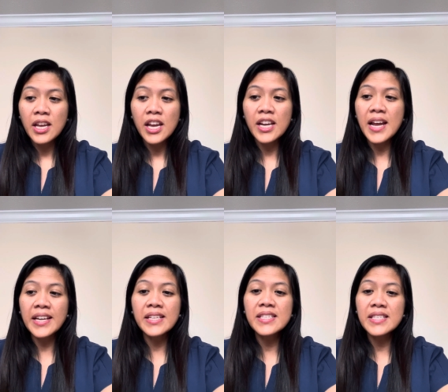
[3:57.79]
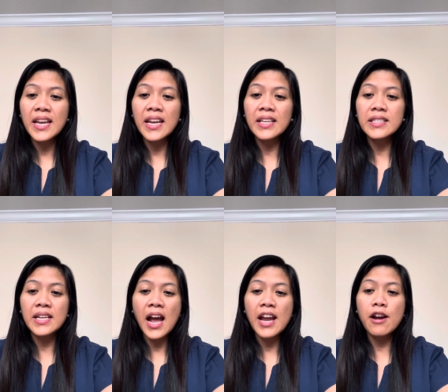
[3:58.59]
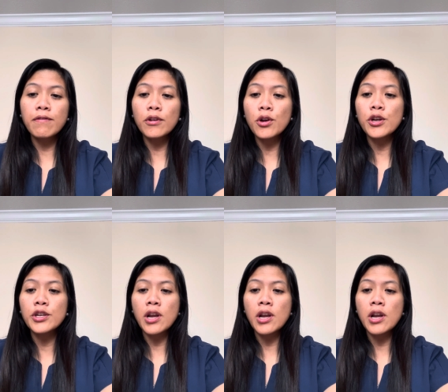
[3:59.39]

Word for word: and I can say that I have learned